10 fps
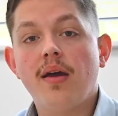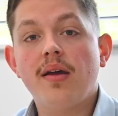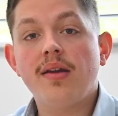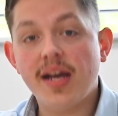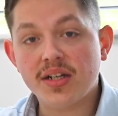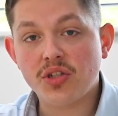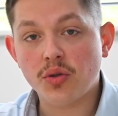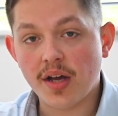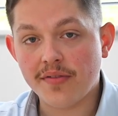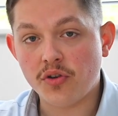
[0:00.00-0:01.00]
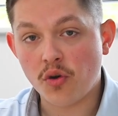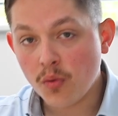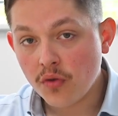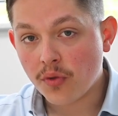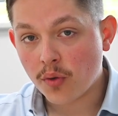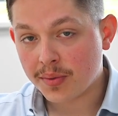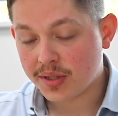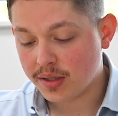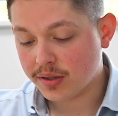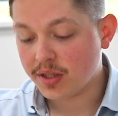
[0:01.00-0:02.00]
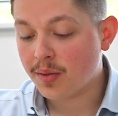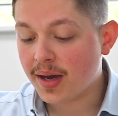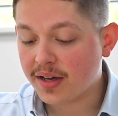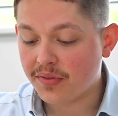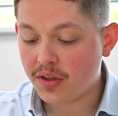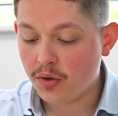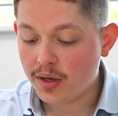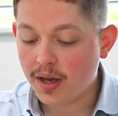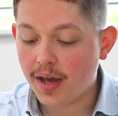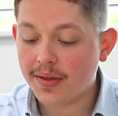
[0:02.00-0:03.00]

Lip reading: Next, you'll have to remove the rubber seals at the back of the unit and